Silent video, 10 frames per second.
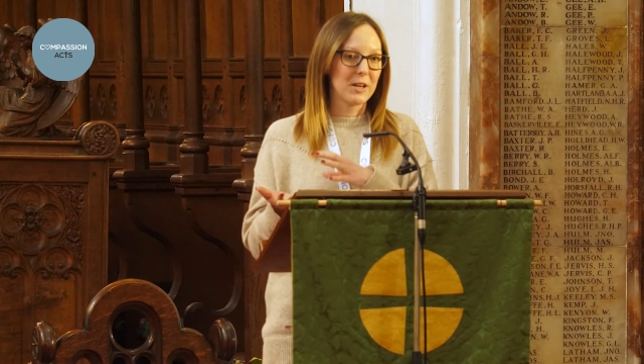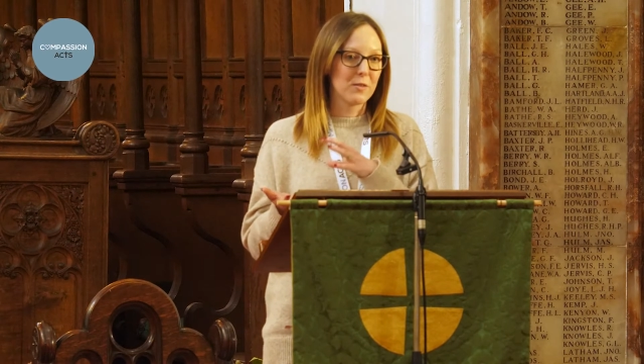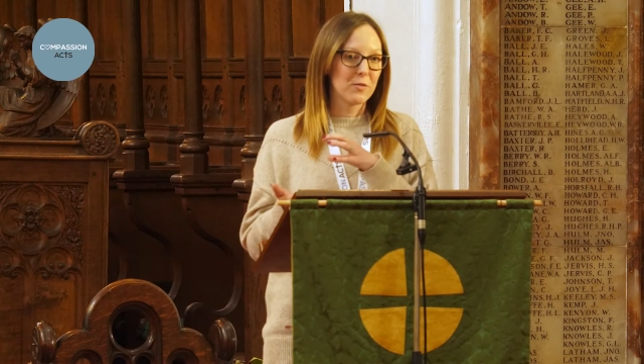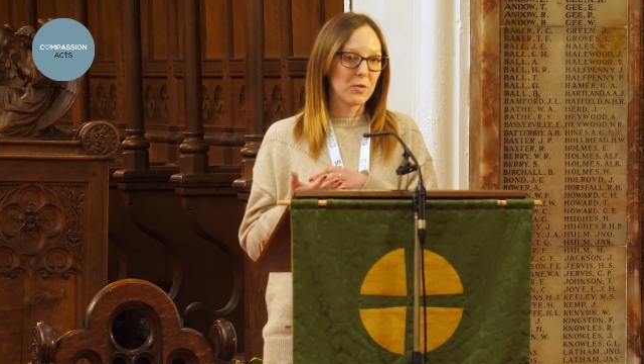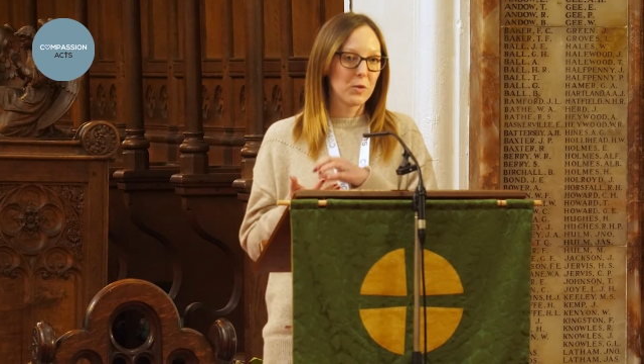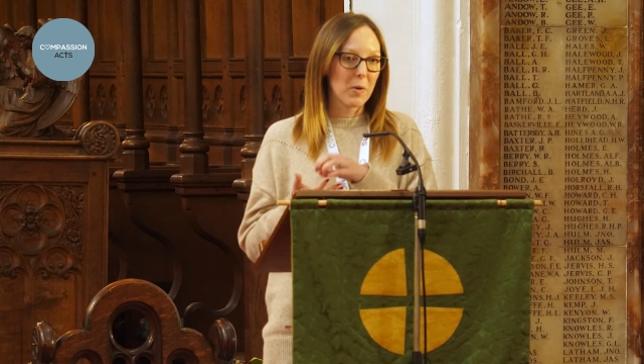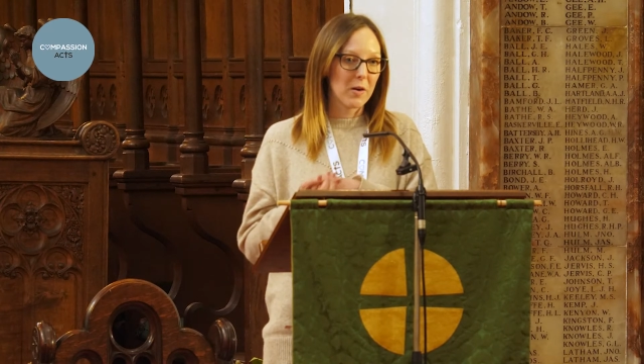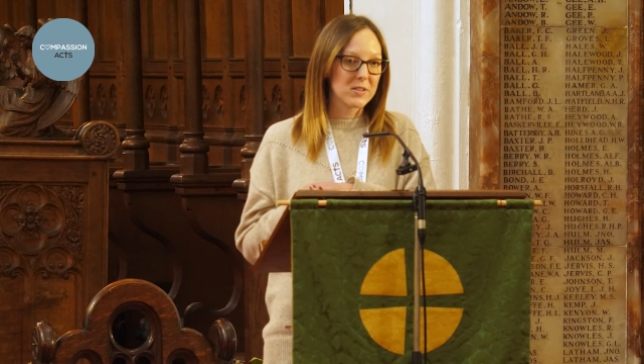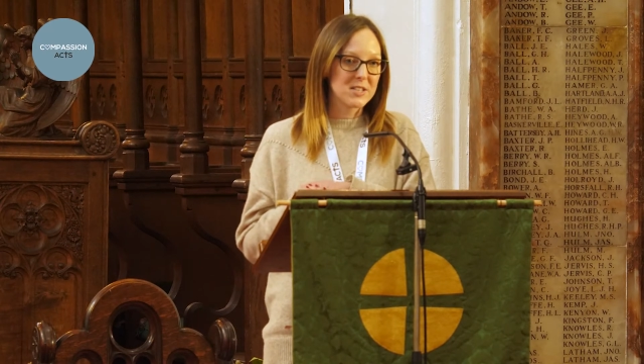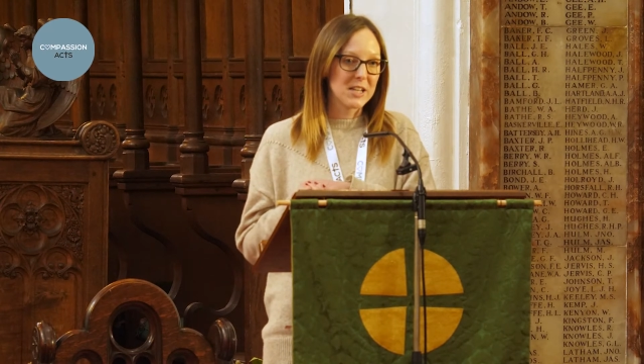in food
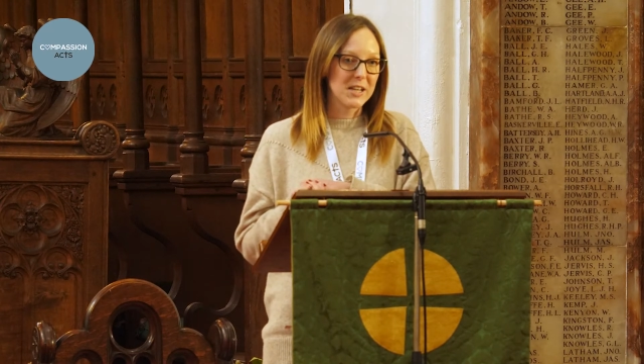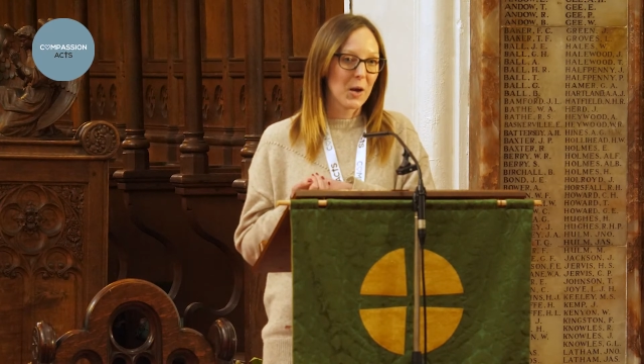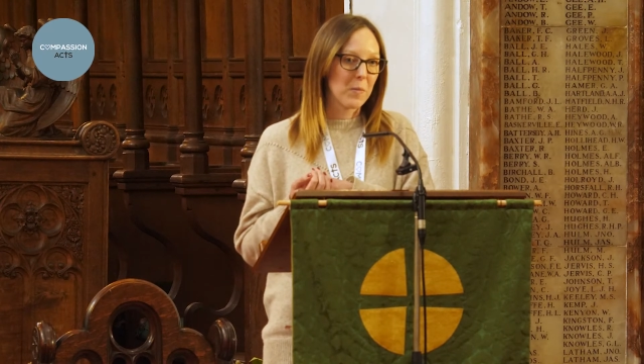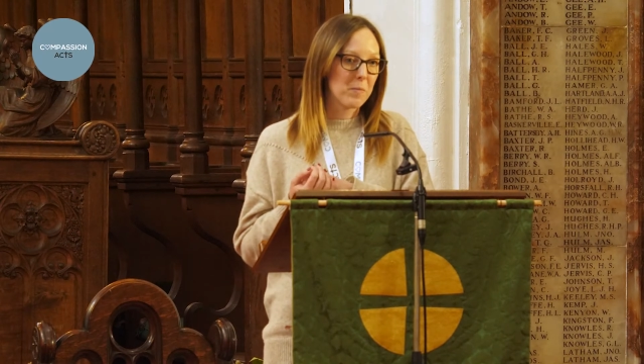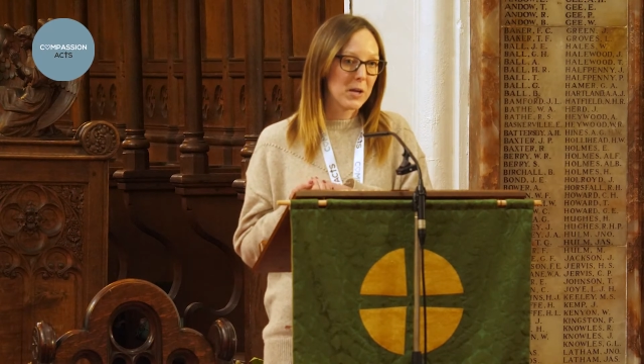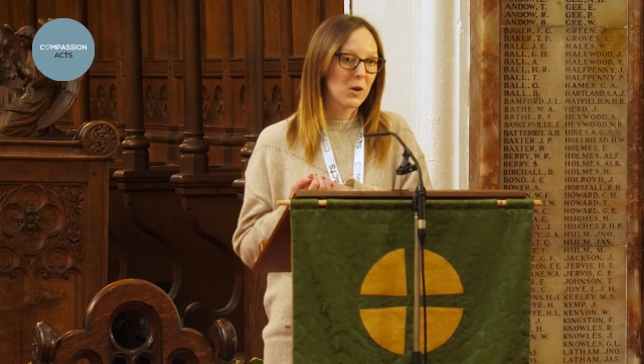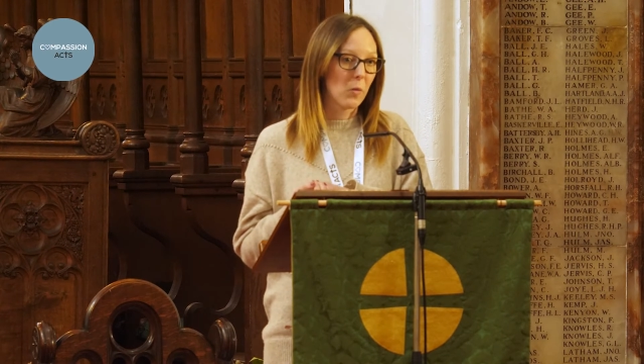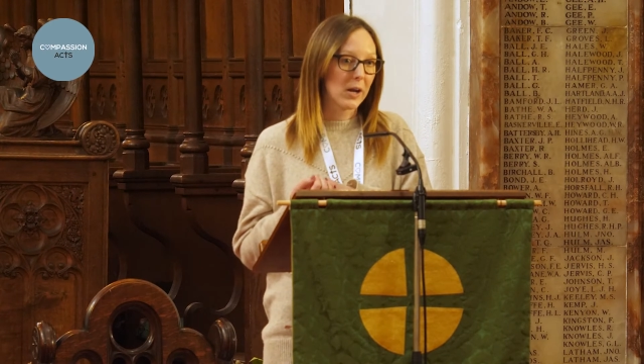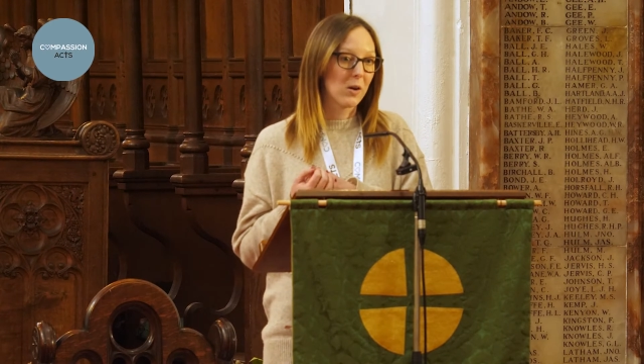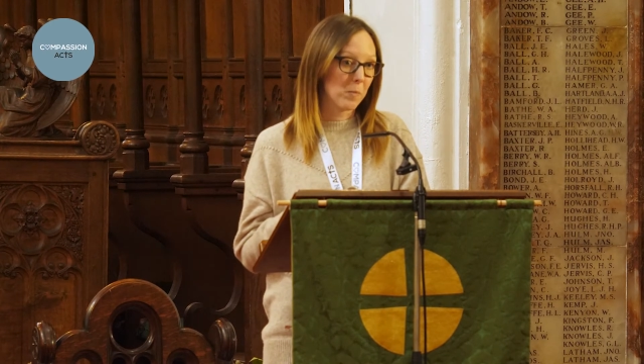poverty can be
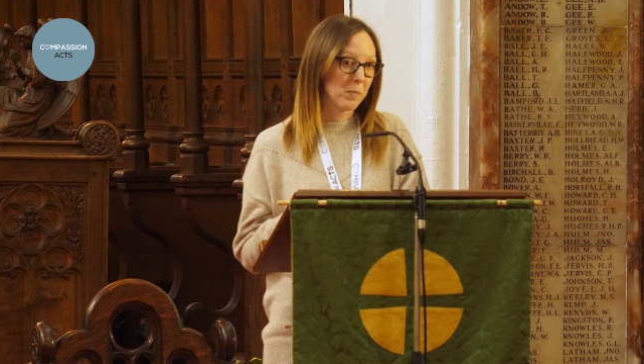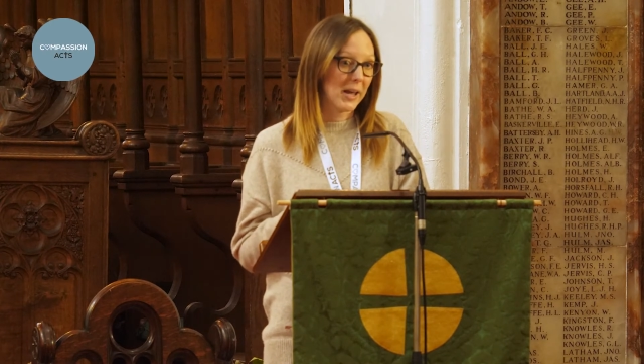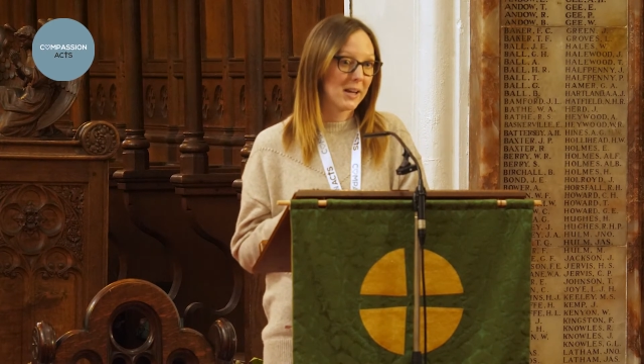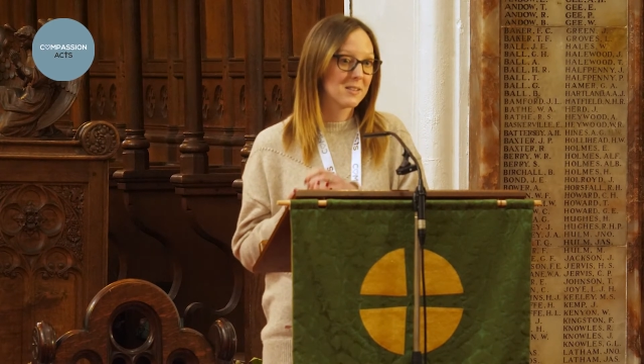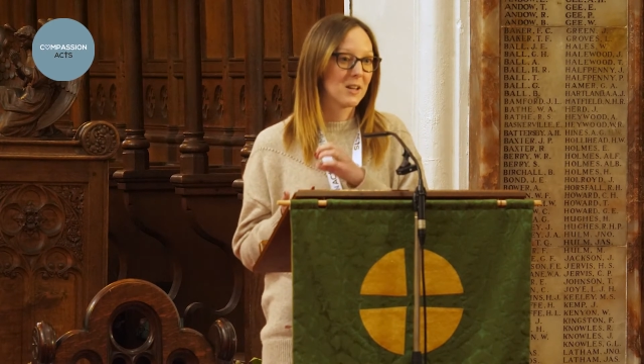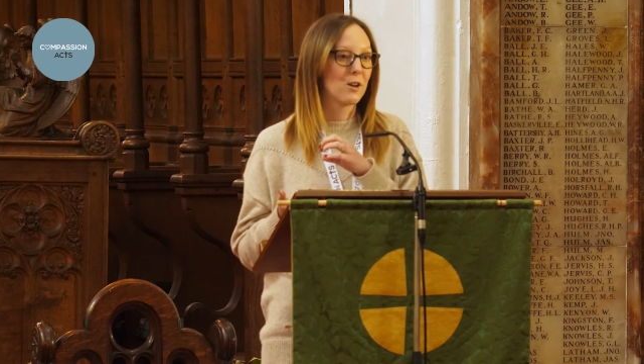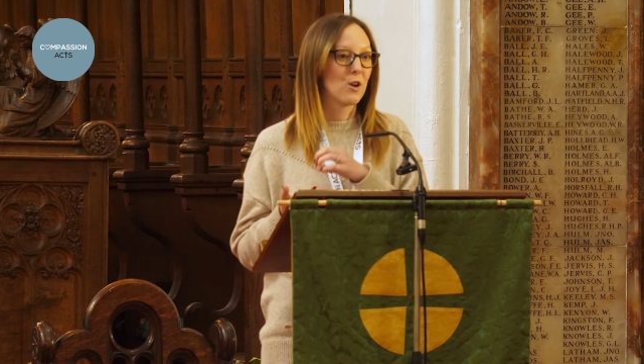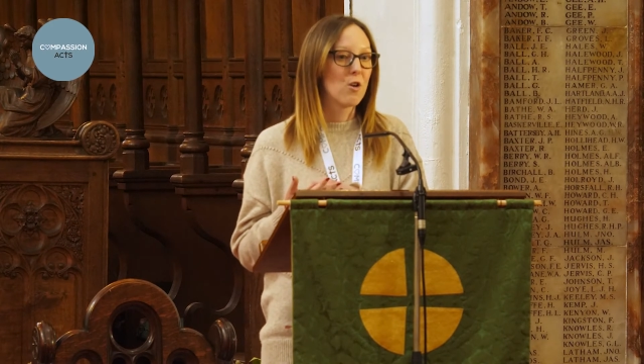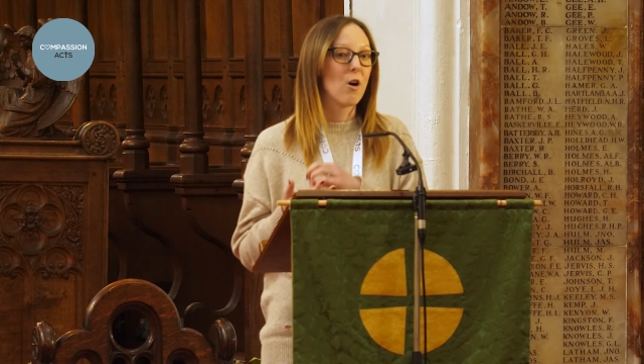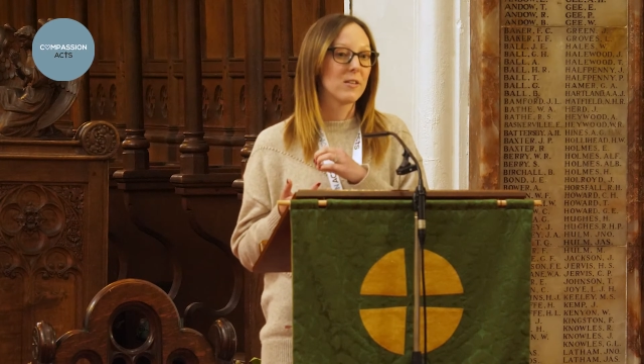quite complex and
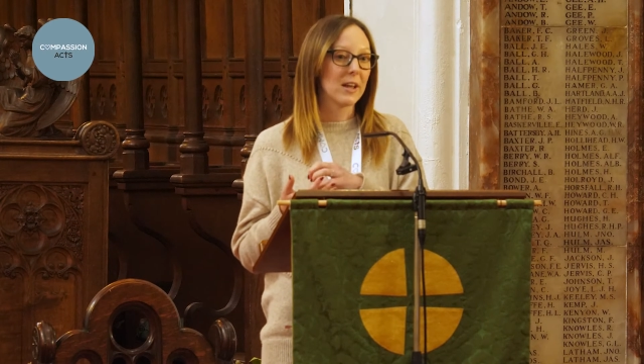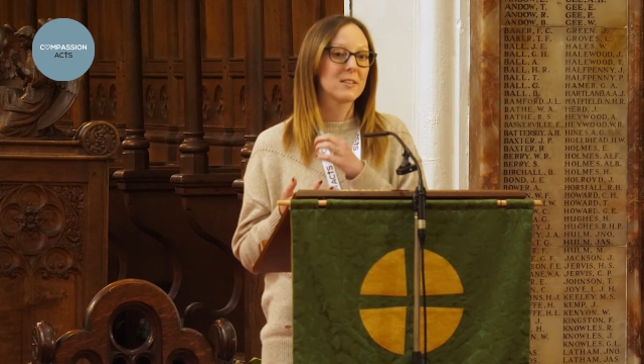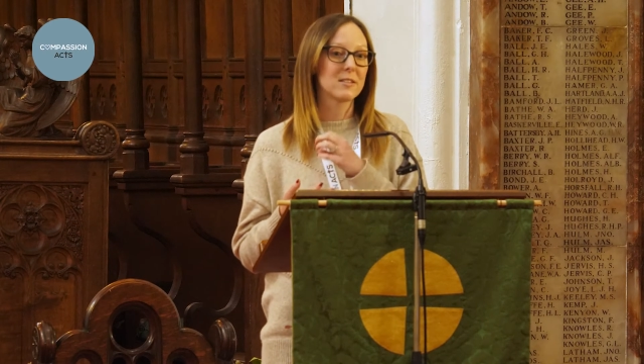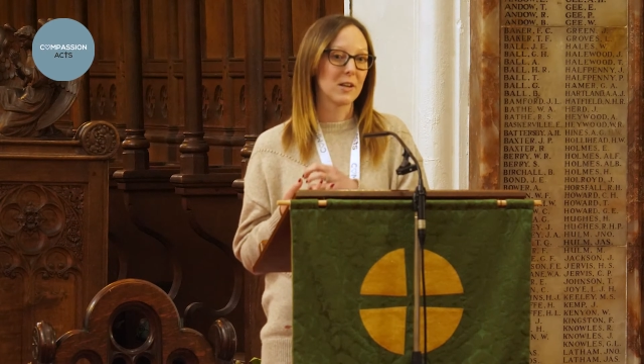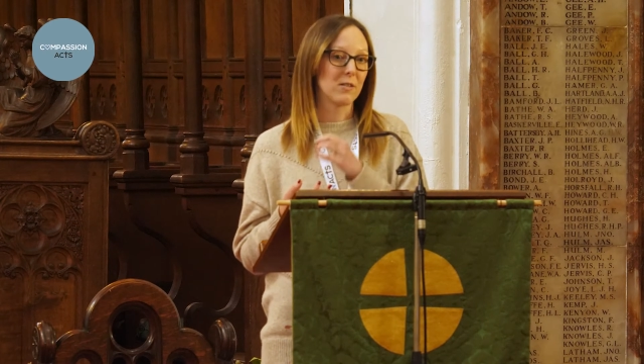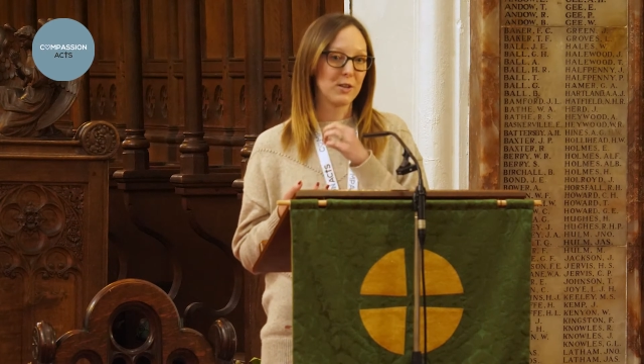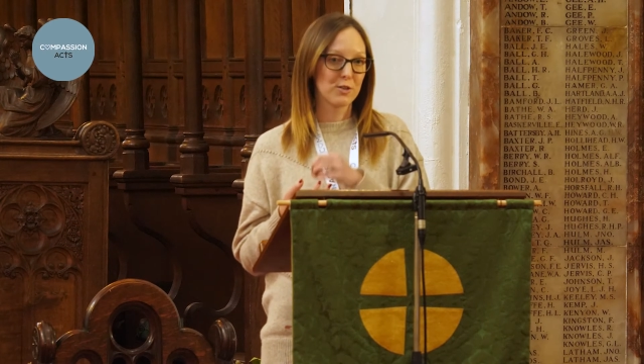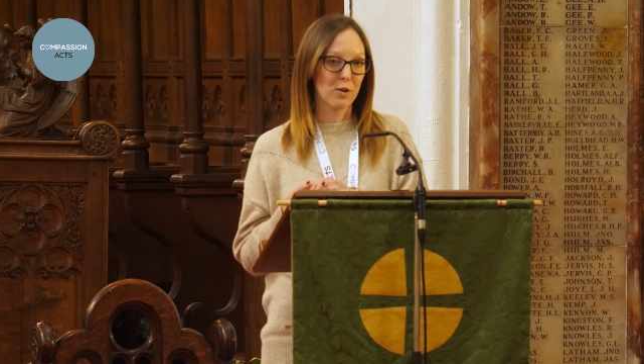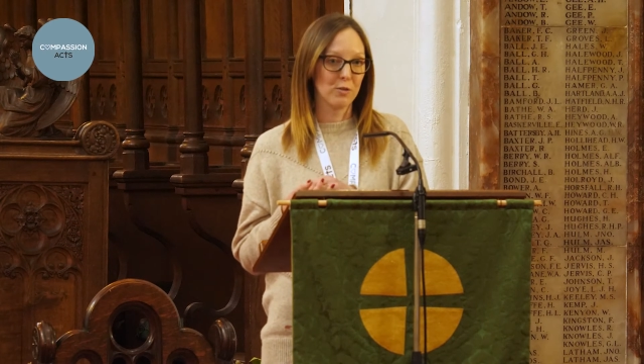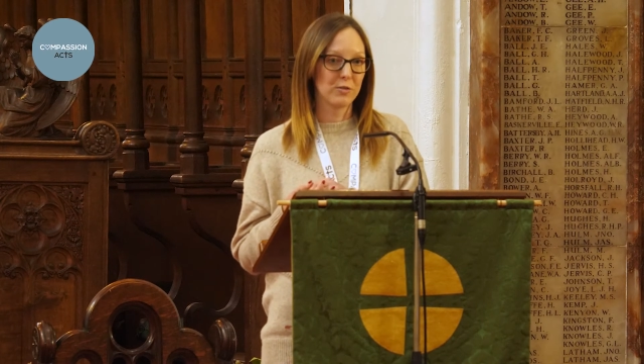are not necessarily
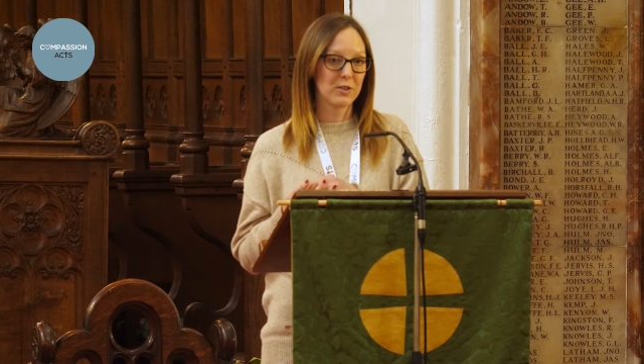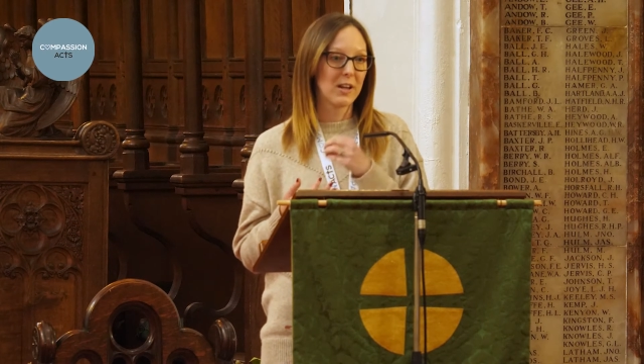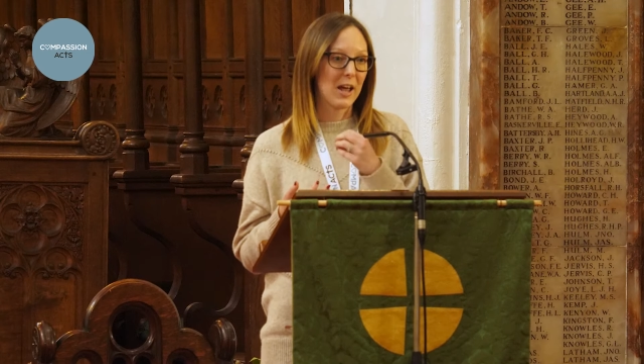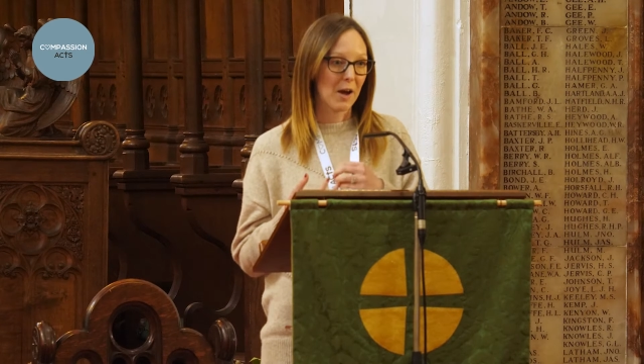solved